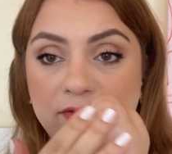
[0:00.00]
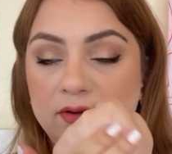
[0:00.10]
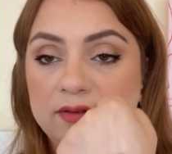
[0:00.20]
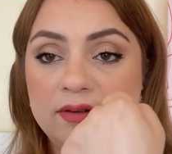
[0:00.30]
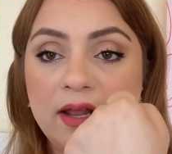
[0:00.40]

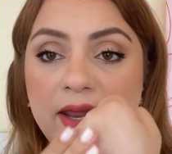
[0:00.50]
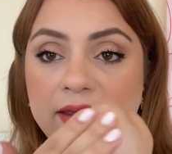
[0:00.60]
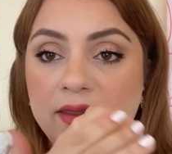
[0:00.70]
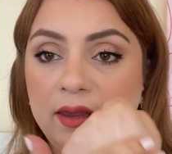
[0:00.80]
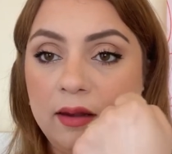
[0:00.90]
So it's not
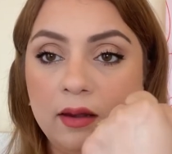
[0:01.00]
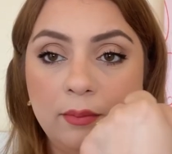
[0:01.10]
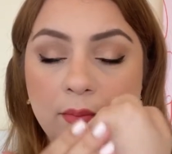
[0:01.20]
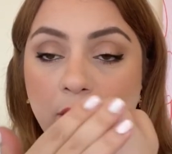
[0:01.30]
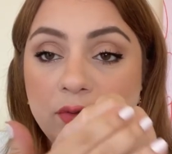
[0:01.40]
like the
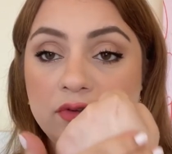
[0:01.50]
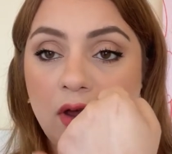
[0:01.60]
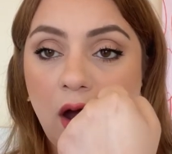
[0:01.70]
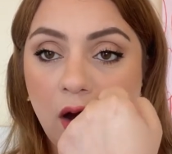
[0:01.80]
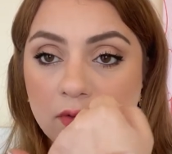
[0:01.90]
most
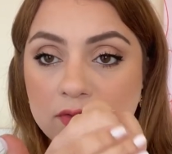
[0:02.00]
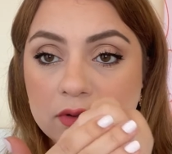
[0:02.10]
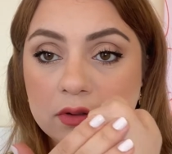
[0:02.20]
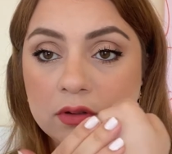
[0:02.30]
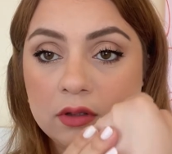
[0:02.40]

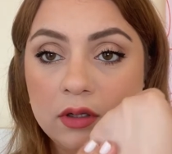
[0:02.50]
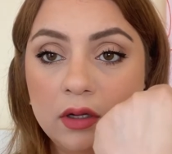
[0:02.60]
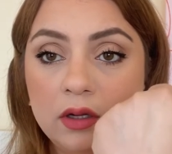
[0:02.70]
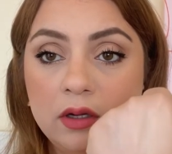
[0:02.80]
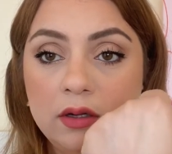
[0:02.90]
awful
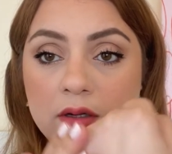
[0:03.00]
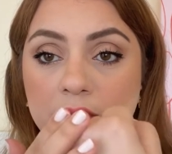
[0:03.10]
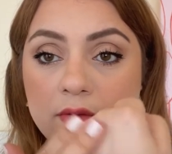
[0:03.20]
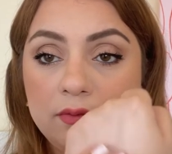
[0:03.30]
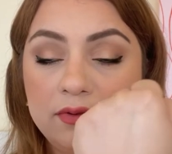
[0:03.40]

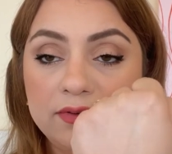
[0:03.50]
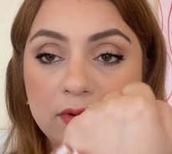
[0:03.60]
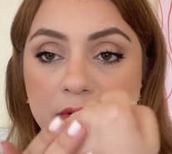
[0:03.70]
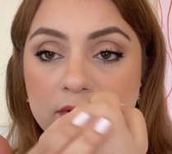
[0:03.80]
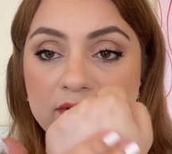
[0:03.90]

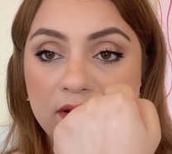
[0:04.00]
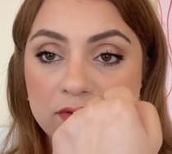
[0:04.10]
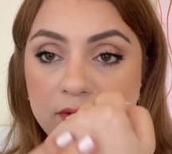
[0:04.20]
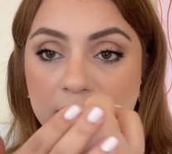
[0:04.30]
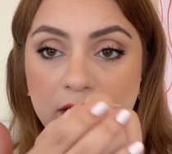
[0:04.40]
physical
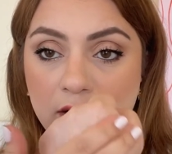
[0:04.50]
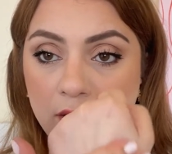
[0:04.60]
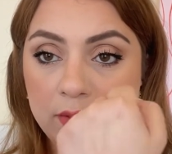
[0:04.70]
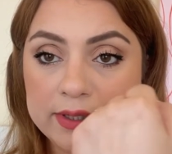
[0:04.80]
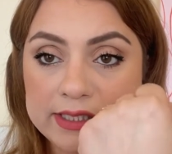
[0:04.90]
sunscreen.
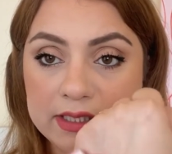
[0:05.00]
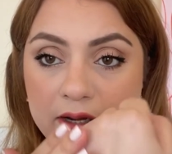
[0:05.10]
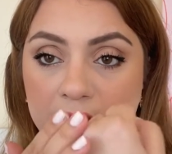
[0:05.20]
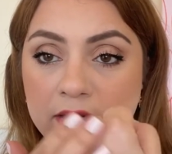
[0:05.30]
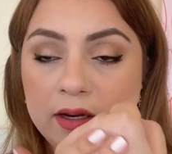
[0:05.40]
No, it's
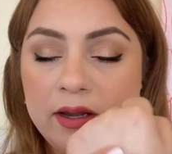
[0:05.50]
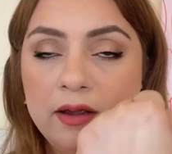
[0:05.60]
not.